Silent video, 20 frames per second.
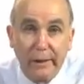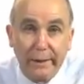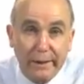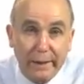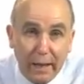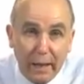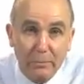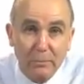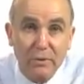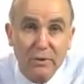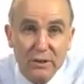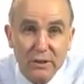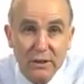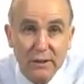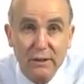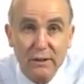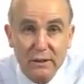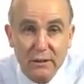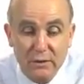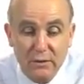
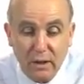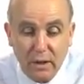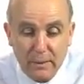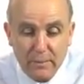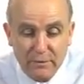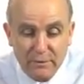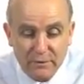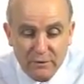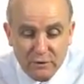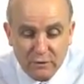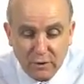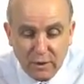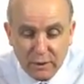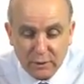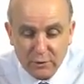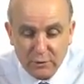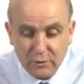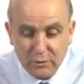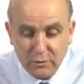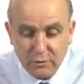accomplishing this type of
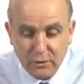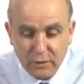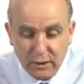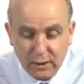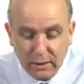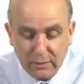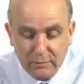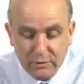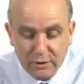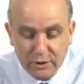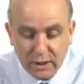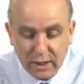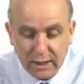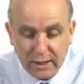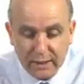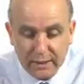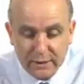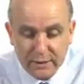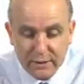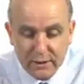structural
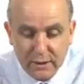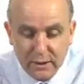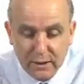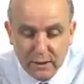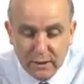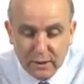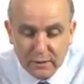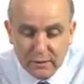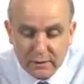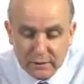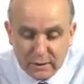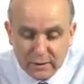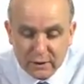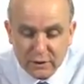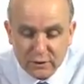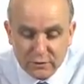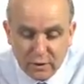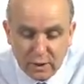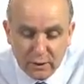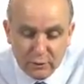change. That
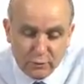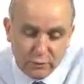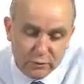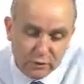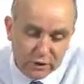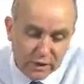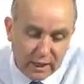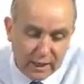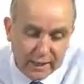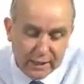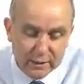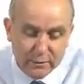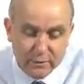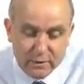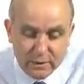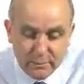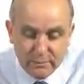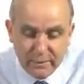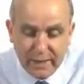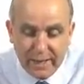this structural change
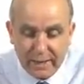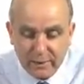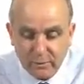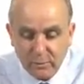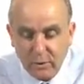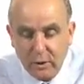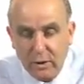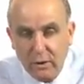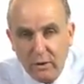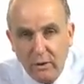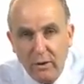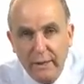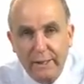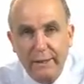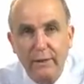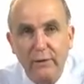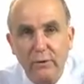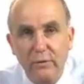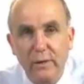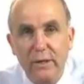was about what
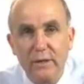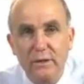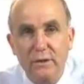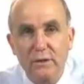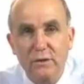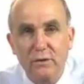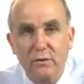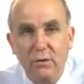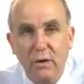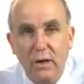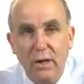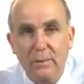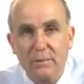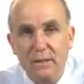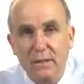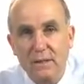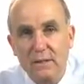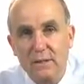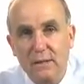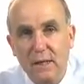Eichengreen
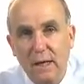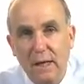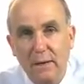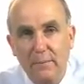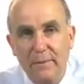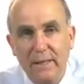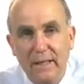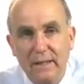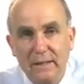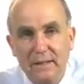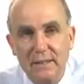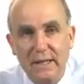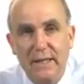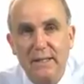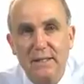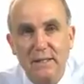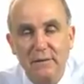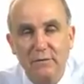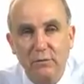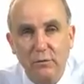describes as
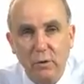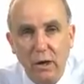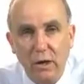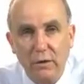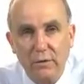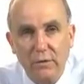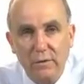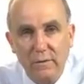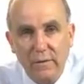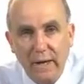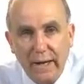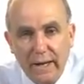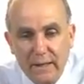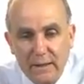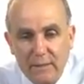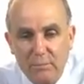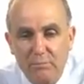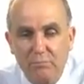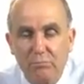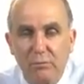extensive growth, that
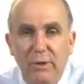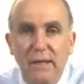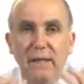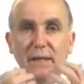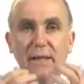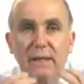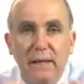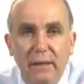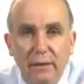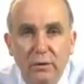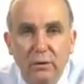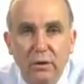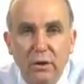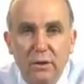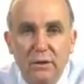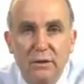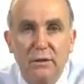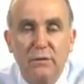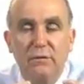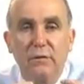is bringing in
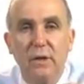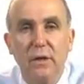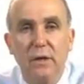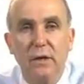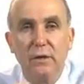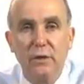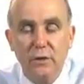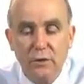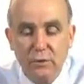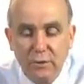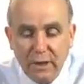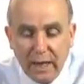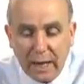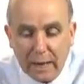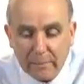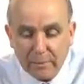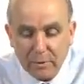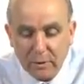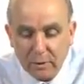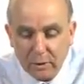lots of new
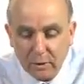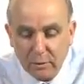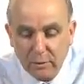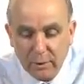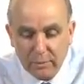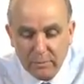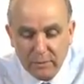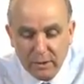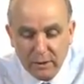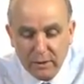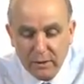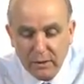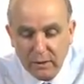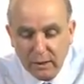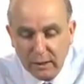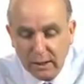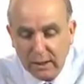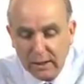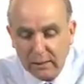capital equipment